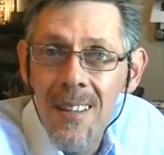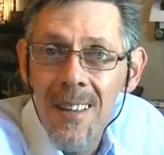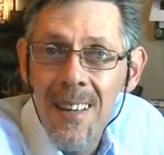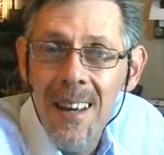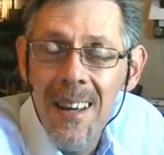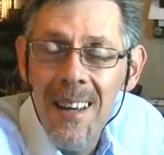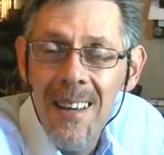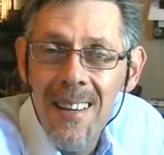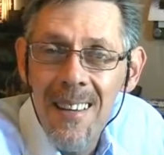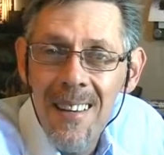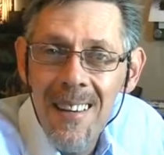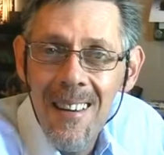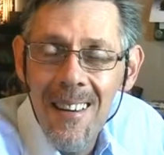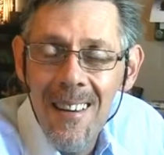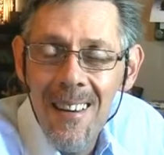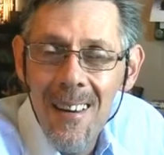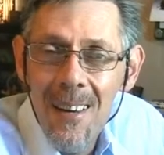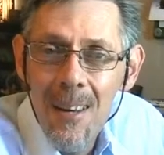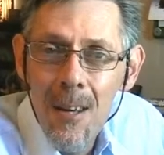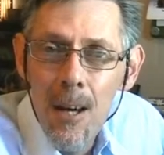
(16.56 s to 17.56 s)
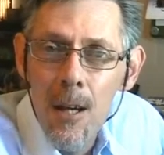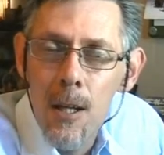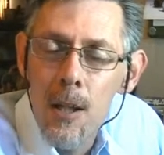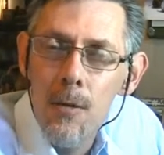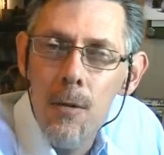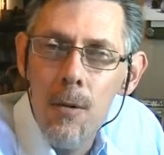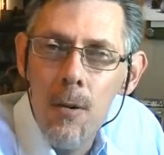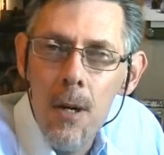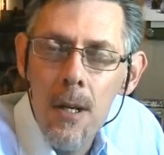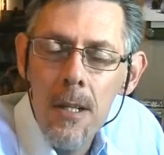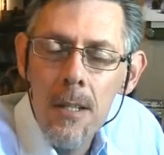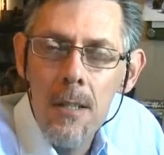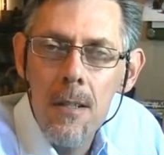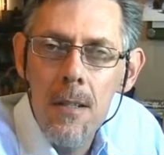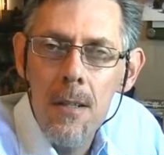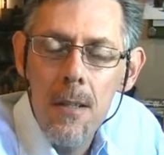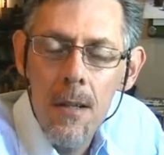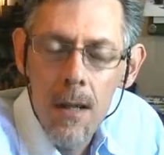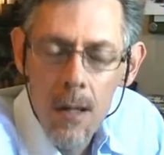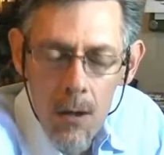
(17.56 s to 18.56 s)
and He cares for us.
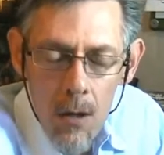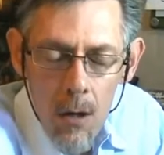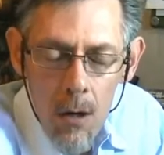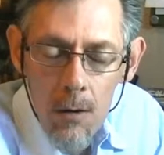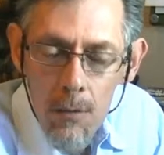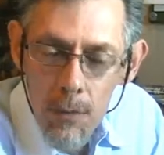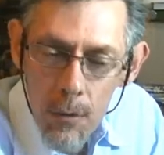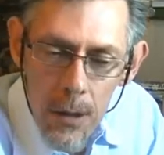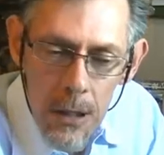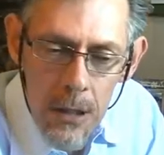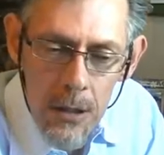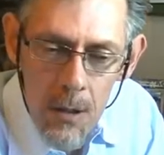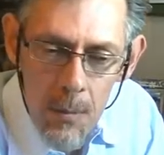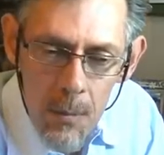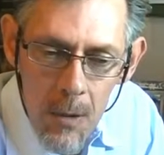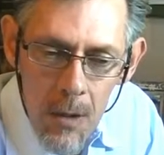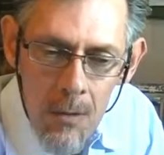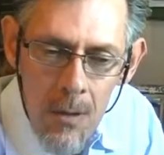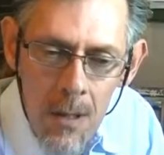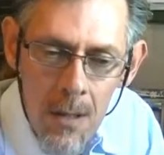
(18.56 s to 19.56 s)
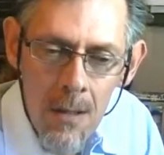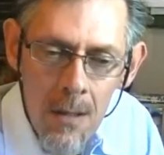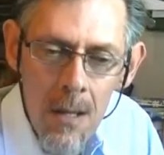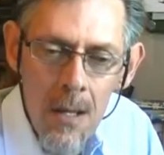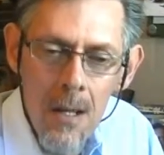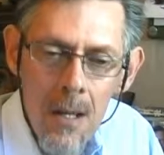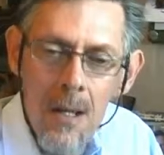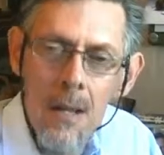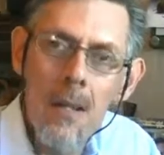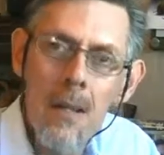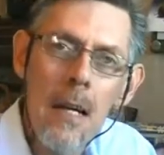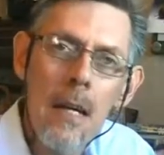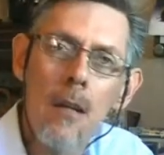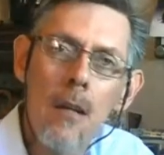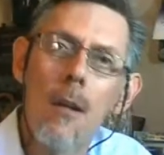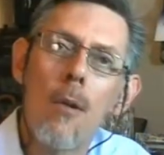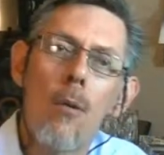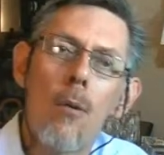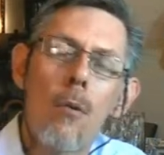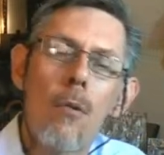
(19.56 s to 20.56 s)
Thank God for His communion. Thank
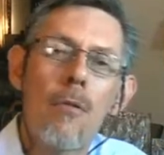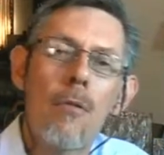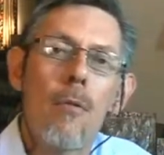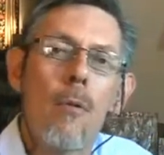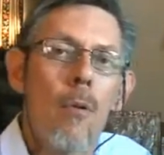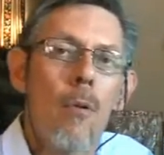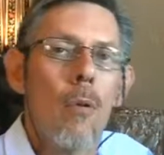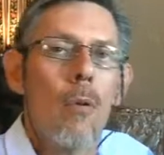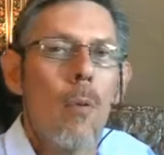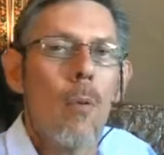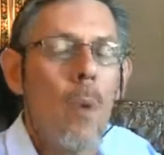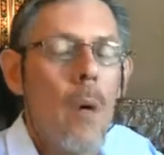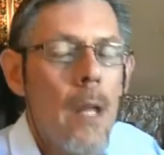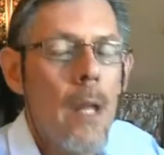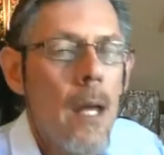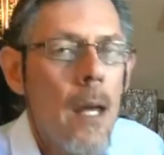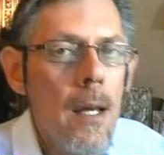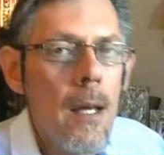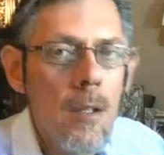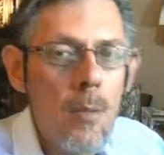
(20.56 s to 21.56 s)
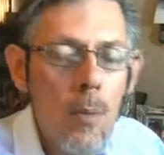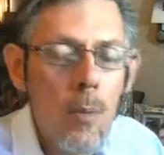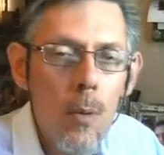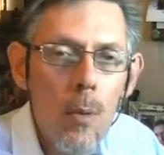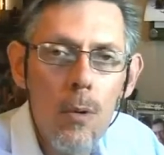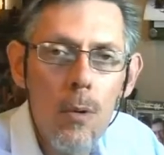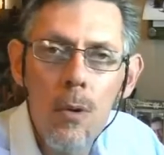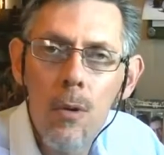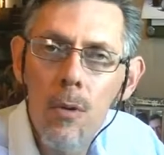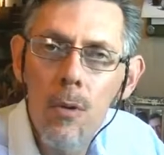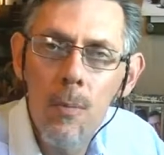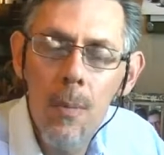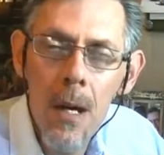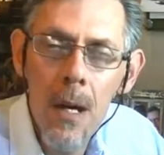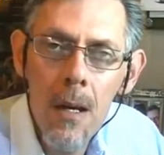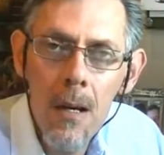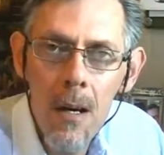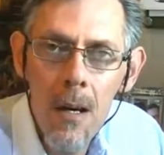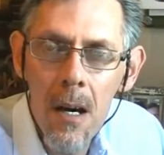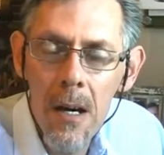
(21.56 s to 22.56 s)
the Lord for what He has brought to
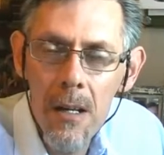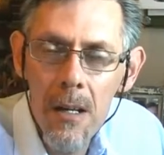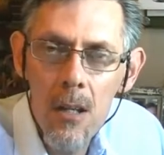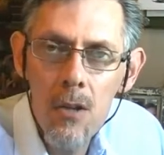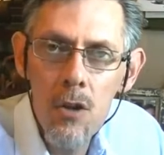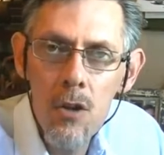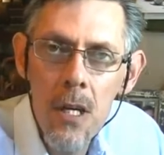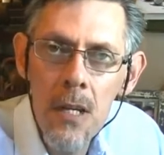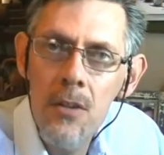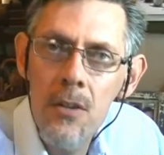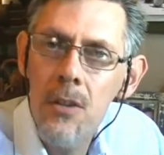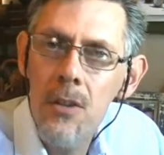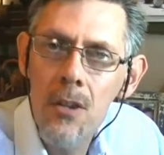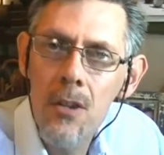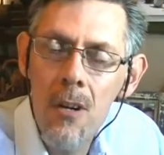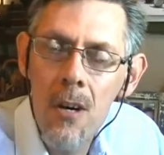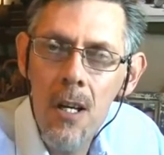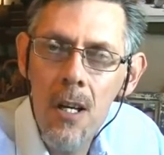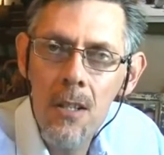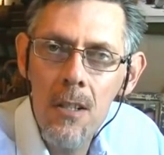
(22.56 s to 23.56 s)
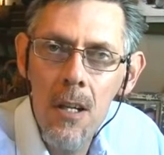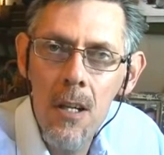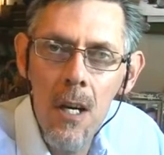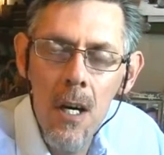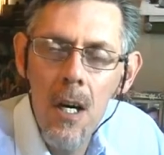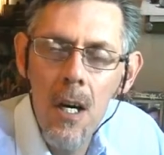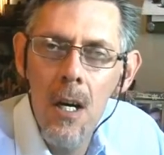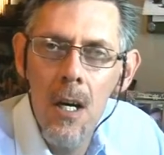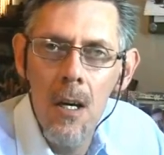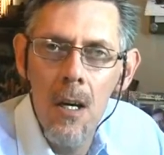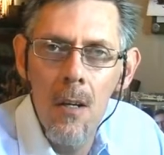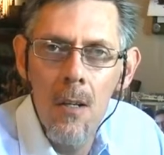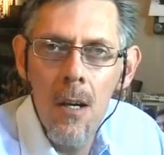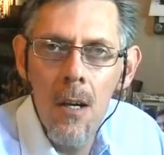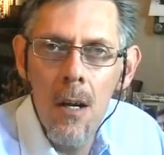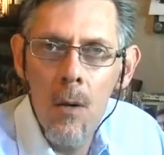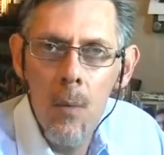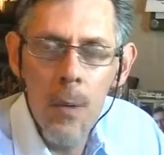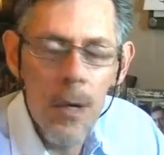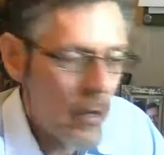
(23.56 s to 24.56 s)
mankind in Jesus Christ.
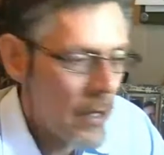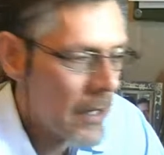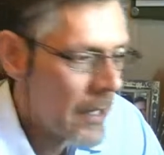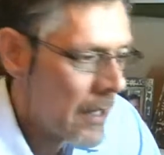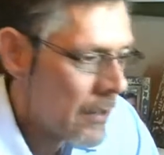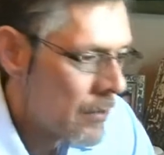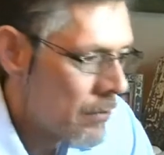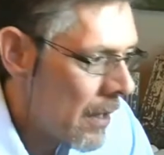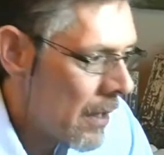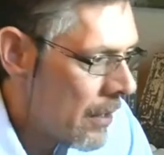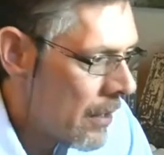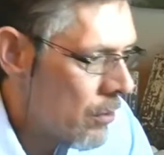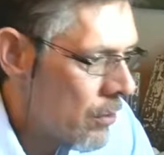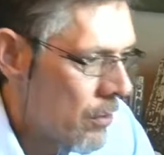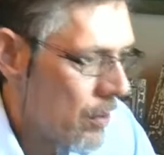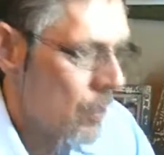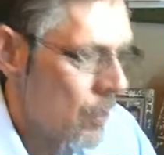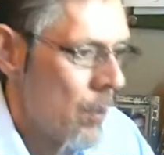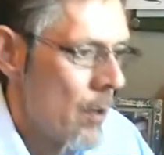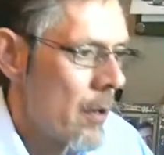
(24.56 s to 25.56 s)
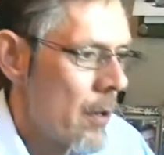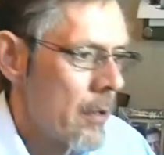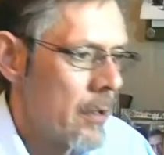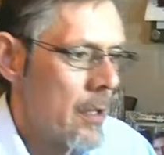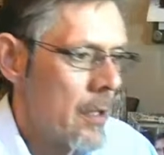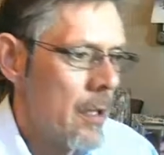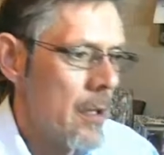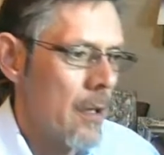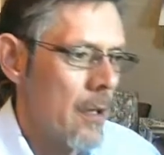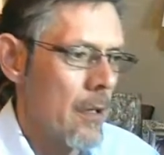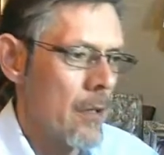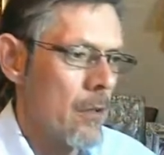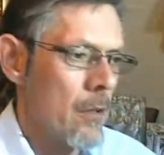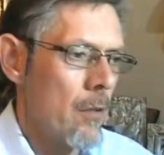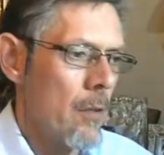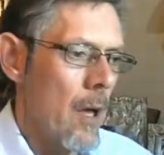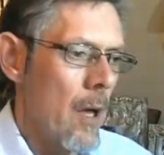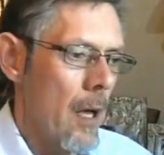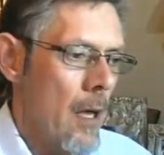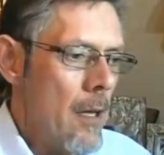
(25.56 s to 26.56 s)
Now, we're going to get right into the Word uh,
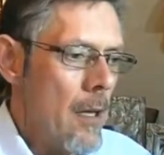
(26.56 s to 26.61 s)
today.